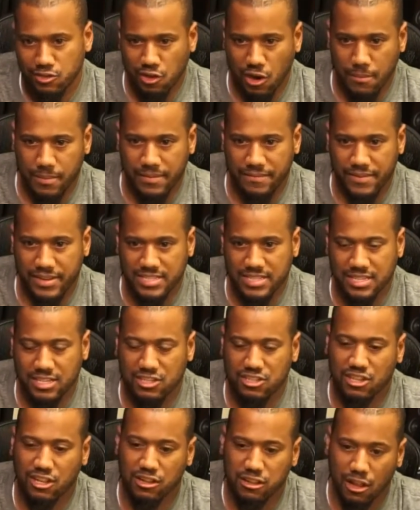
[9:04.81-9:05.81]
Dolby
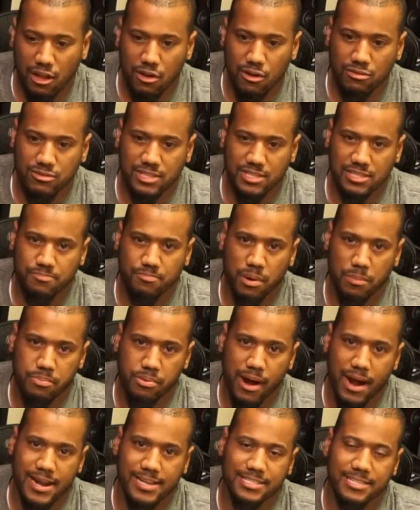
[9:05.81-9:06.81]
Vision is closed, it's
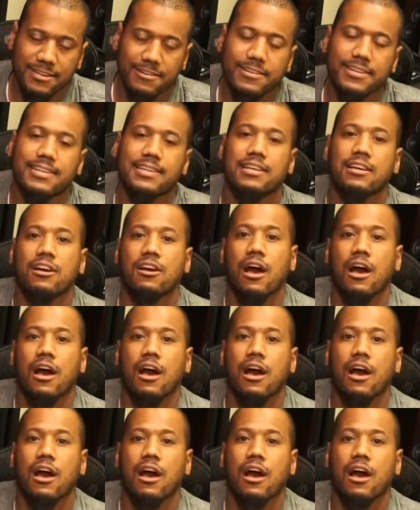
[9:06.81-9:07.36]
proprietary.